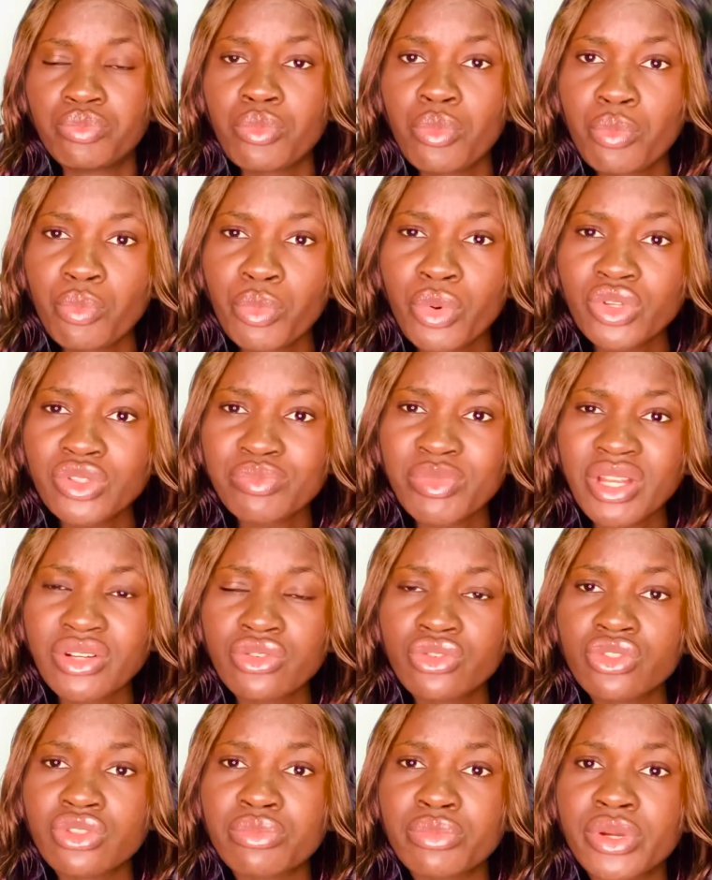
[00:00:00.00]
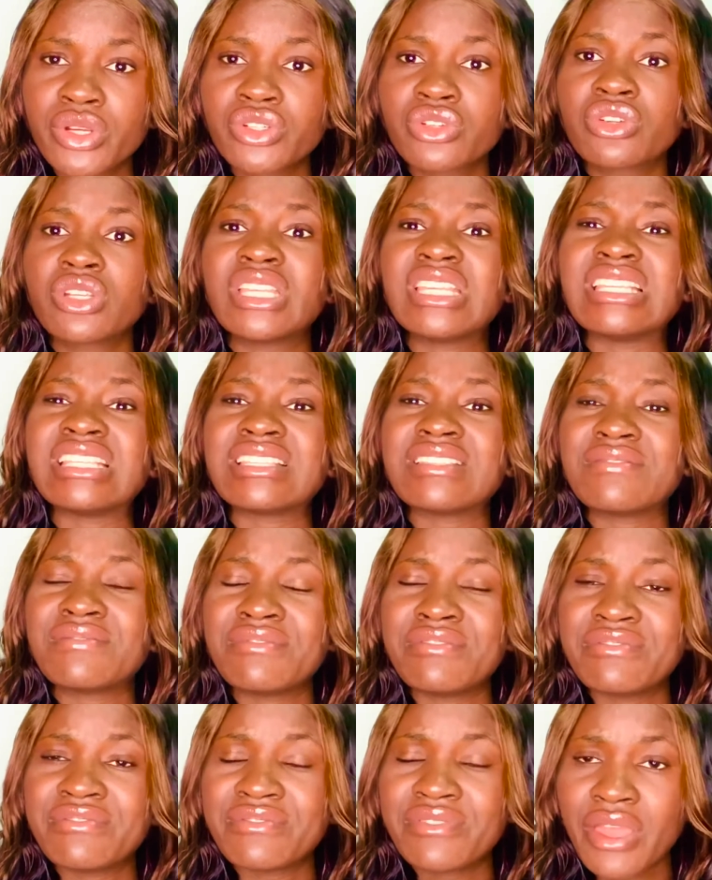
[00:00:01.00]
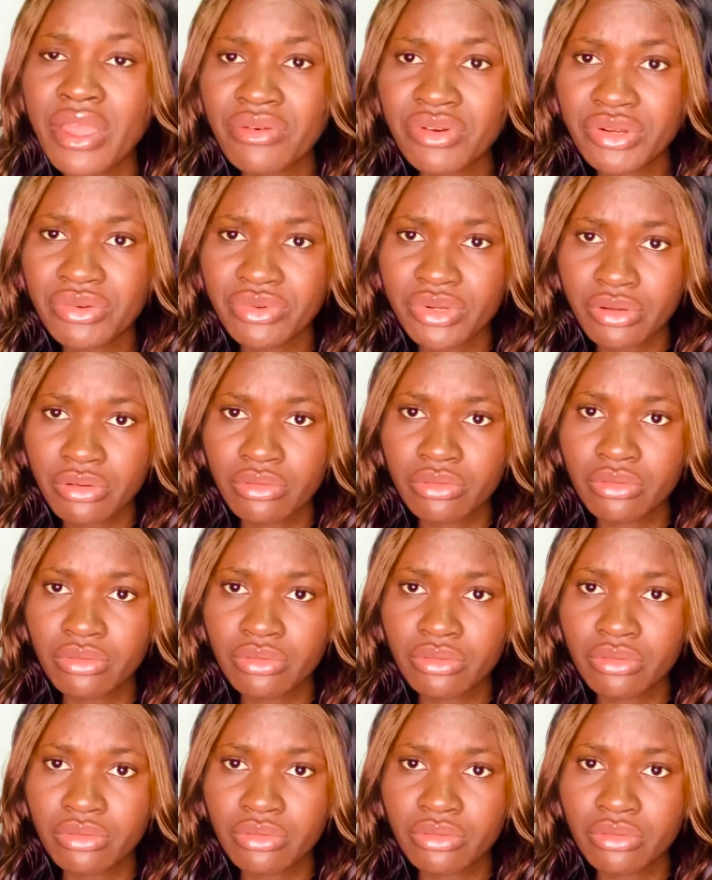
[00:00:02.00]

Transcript: Postpartum depression is very real.